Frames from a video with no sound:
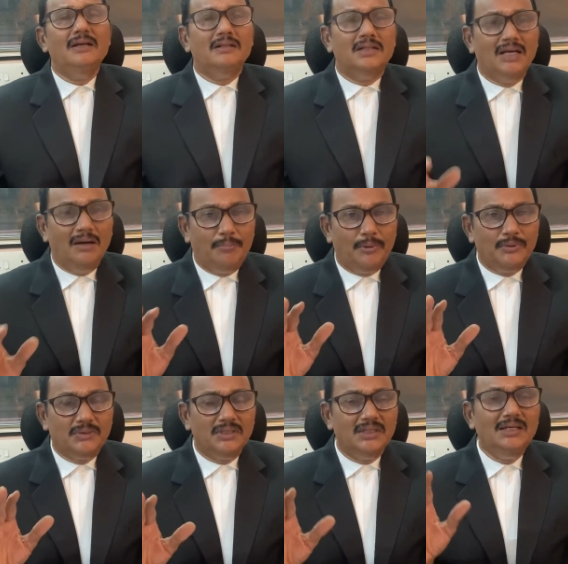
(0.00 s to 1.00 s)
They approached
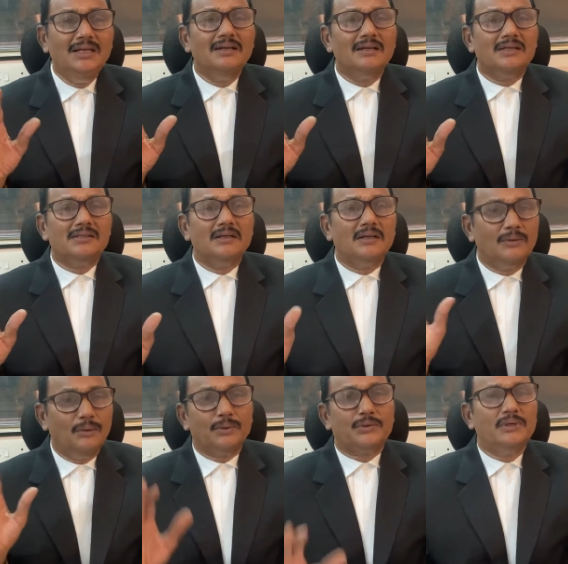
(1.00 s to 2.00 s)
the district
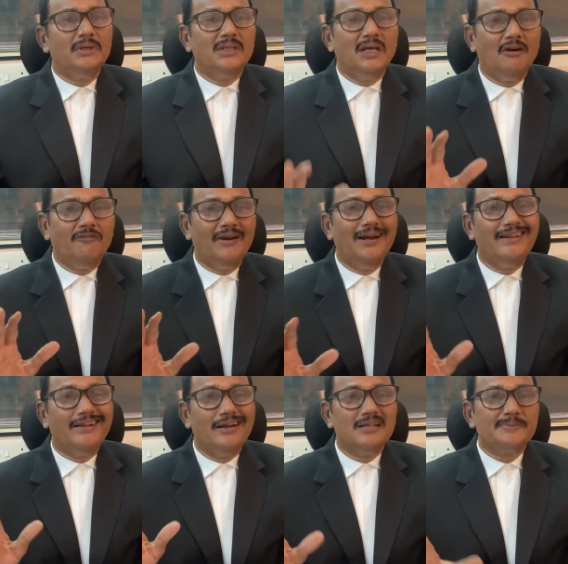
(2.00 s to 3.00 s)
court. They have filed an
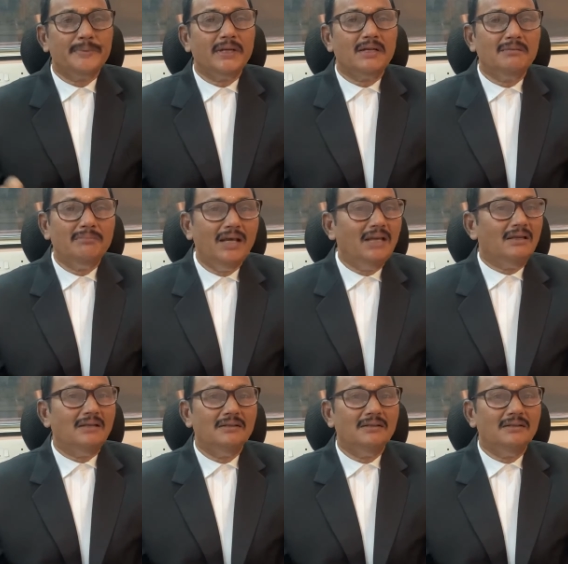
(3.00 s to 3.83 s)
anticipatory bail.